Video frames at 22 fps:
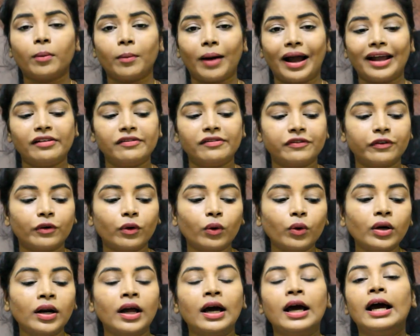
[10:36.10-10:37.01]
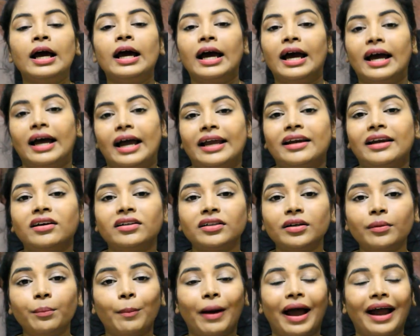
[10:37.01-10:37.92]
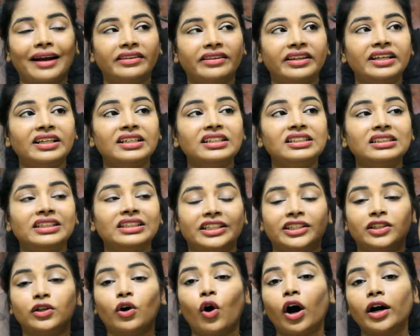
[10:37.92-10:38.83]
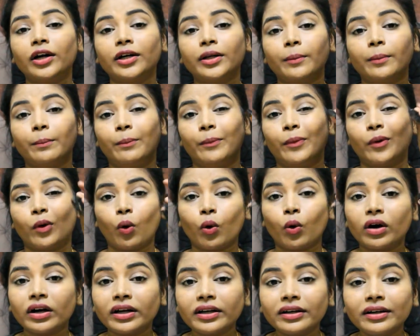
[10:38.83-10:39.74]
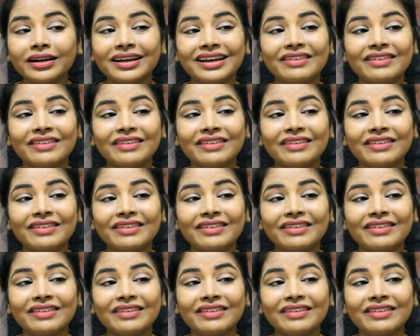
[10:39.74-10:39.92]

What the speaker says: mobile phone. Another bad thing is it got broken.